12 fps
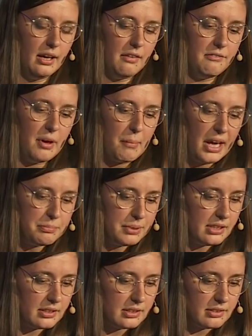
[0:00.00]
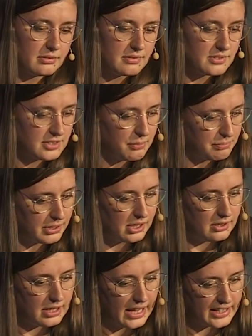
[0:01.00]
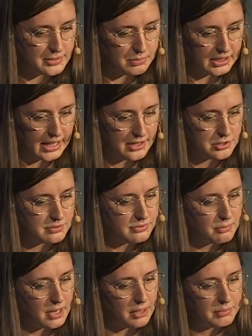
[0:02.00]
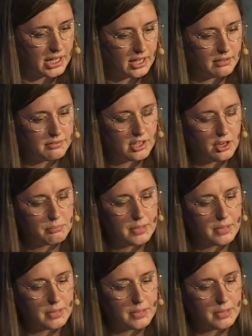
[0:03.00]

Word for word: there might be a simple explanation for my behavior.